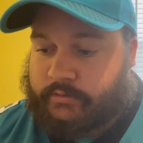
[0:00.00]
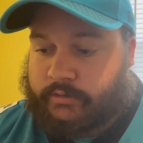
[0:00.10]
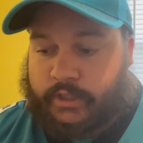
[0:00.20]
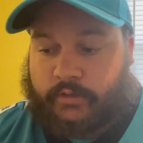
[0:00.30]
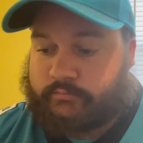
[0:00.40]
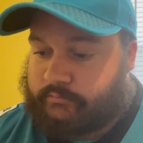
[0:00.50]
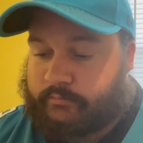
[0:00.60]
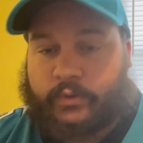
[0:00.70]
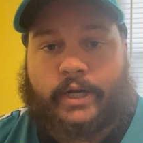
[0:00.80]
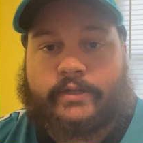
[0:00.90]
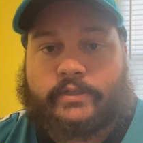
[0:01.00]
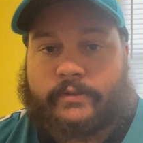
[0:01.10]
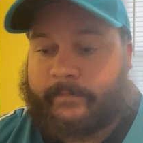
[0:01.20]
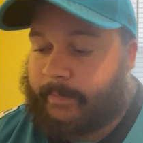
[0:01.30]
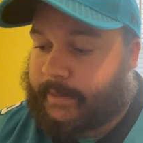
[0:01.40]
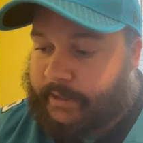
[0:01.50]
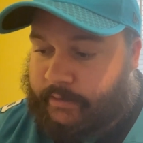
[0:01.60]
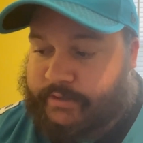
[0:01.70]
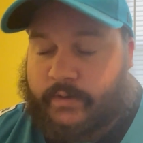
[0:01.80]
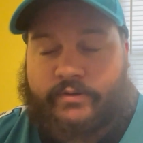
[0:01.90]
you know, Bryce, he
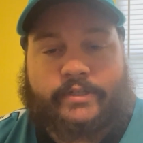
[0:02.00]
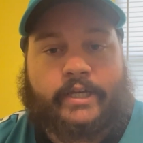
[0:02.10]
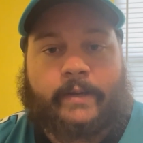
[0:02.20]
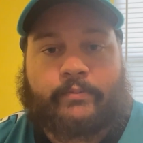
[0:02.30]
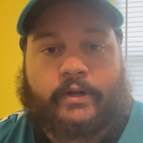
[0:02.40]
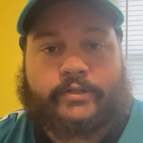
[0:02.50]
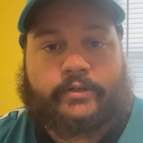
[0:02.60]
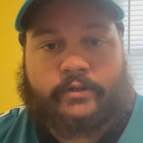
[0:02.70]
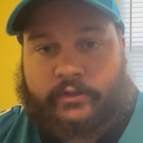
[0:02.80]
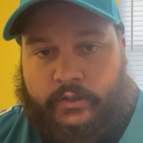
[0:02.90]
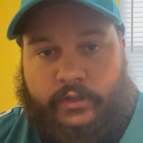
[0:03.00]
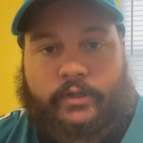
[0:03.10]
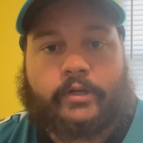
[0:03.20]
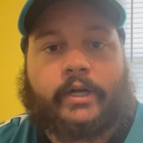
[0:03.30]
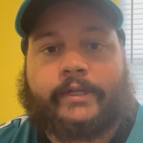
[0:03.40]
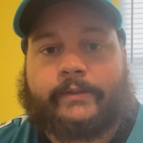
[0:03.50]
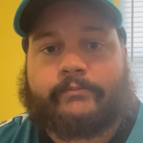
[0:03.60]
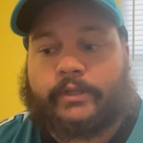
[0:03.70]
was able to escape pressure, good on him.